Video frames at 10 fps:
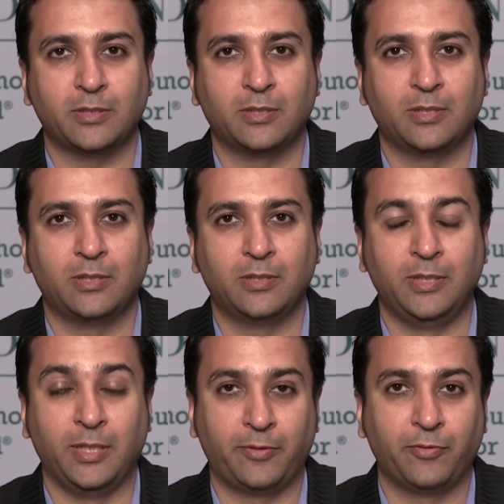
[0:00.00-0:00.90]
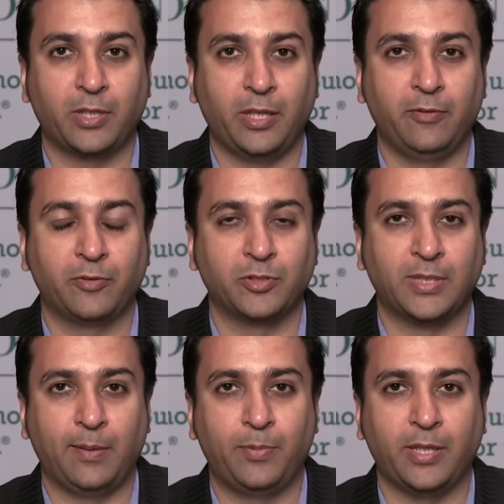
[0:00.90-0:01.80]
the networking which has
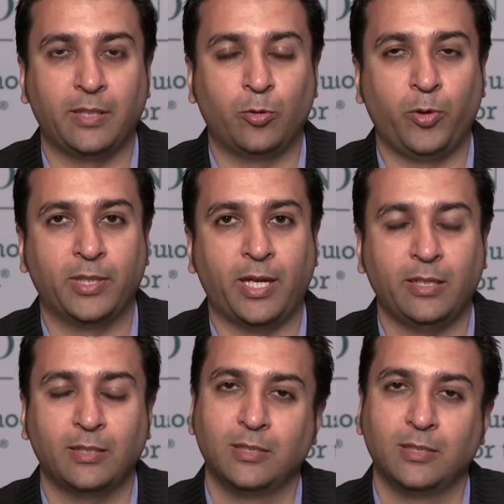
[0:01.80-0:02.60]
helped in growing that.